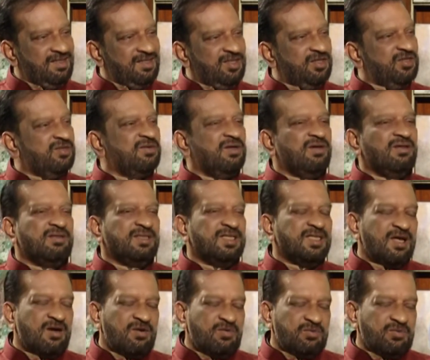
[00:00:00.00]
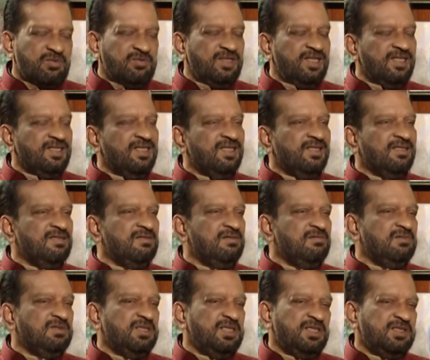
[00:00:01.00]
You know, now today they
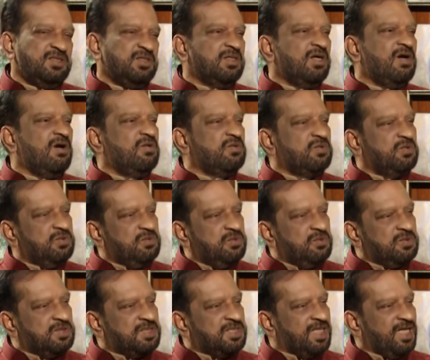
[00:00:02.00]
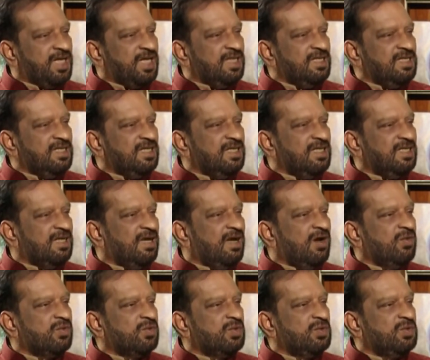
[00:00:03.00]
teach you how to do shading,
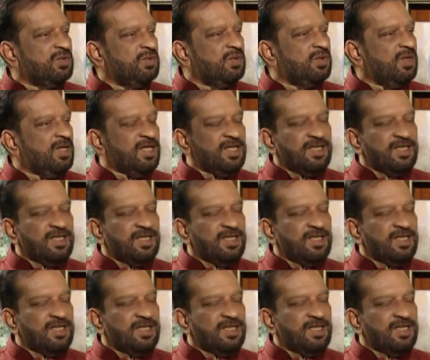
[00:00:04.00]
how to do,